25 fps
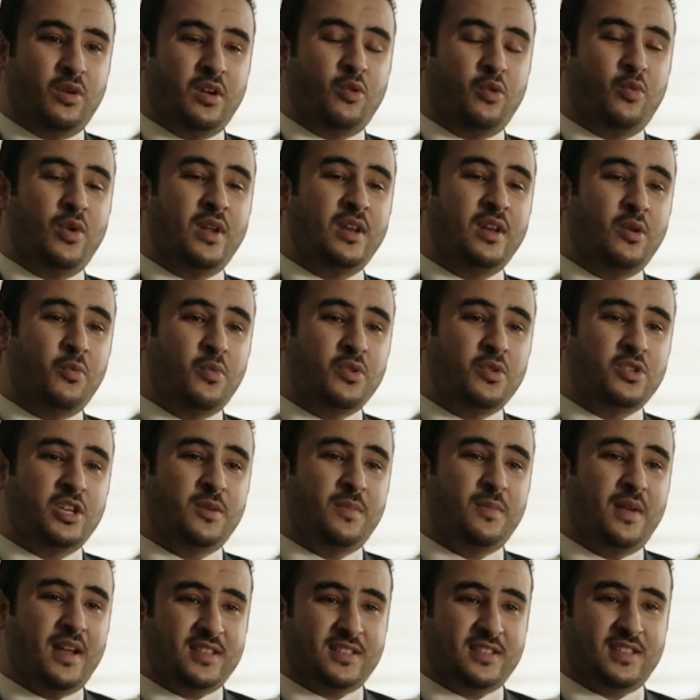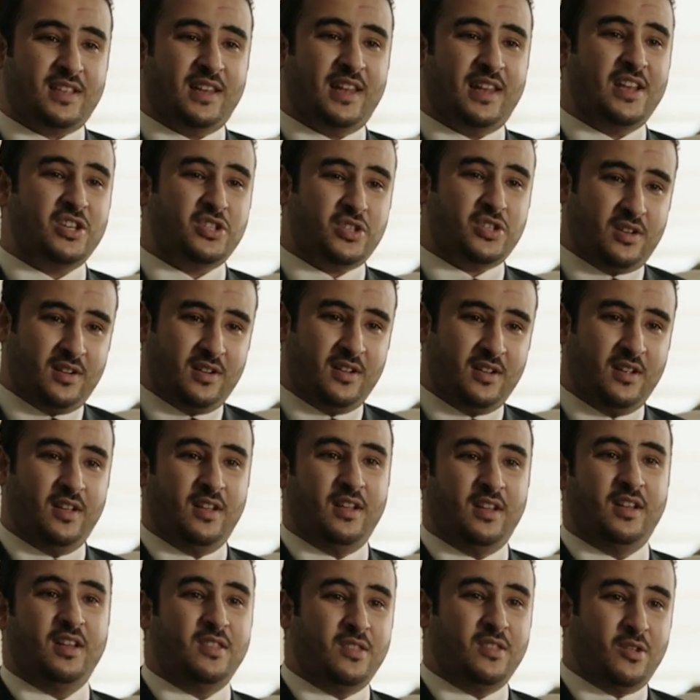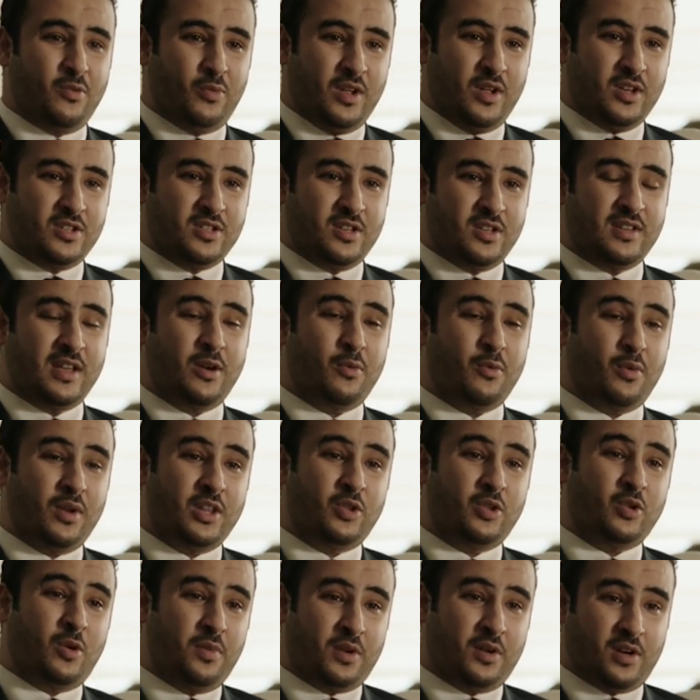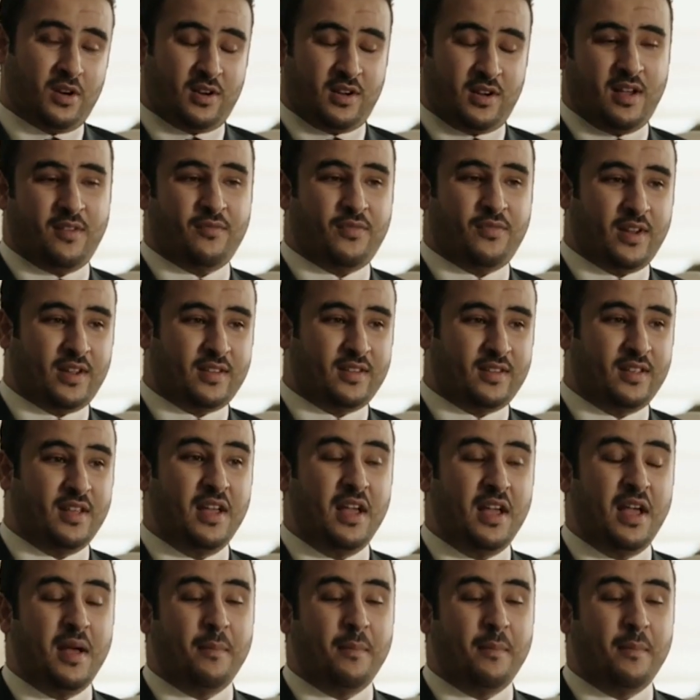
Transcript: Iranian regime escalation in the region that will lead to a bigger conflict.